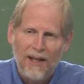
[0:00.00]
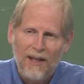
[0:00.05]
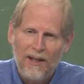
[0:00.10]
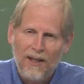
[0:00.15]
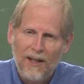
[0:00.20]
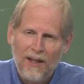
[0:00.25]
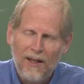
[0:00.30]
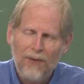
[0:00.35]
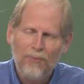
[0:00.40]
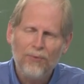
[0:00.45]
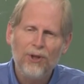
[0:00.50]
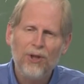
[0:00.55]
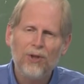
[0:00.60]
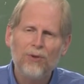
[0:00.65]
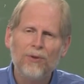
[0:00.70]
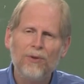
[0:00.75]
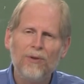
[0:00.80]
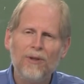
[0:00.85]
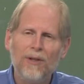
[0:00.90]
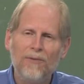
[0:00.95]
He
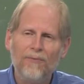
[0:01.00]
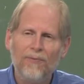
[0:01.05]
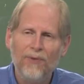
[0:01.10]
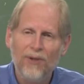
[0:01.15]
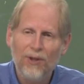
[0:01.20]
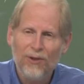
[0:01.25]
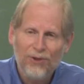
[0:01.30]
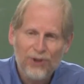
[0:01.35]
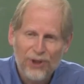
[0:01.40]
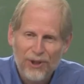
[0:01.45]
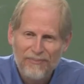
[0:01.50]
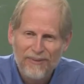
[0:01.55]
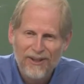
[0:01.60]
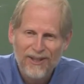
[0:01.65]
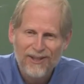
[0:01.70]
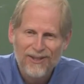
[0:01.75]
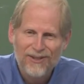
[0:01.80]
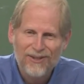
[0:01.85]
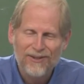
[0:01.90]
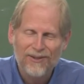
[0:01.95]
recruited future
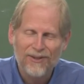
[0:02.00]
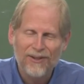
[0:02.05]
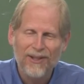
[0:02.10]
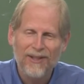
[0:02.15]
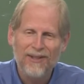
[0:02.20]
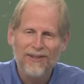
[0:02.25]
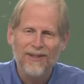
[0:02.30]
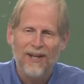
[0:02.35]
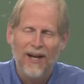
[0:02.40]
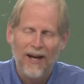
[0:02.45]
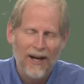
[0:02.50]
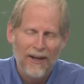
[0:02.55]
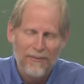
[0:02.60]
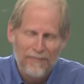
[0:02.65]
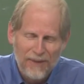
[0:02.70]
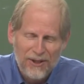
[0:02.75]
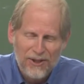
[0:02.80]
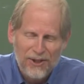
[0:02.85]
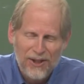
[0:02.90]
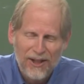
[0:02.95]
ministries,
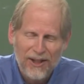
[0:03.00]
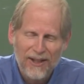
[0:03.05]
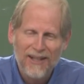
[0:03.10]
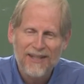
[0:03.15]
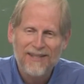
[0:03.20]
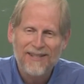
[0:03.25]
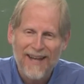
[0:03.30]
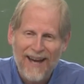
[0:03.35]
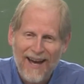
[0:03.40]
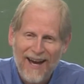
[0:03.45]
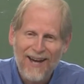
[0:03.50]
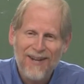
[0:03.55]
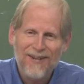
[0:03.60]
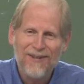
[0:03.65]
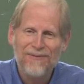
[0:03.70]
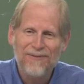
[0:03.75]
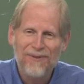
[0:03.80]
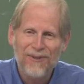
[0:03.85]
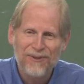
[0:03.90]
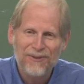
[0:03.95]
uh, missionaries
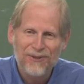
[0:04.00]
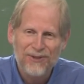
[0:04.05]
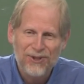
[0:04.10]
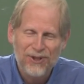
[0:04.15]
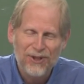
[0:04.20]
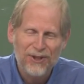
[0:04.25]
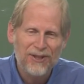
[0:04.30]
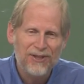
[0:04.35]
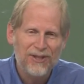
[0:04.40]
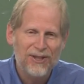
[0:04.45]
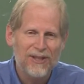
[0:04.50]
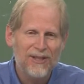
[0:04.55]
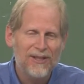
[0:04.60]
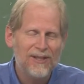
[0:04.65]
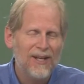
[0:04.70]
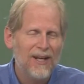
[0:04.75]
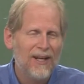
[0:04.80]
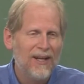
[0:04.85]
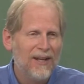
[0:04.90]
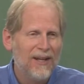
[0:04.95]
out of those churches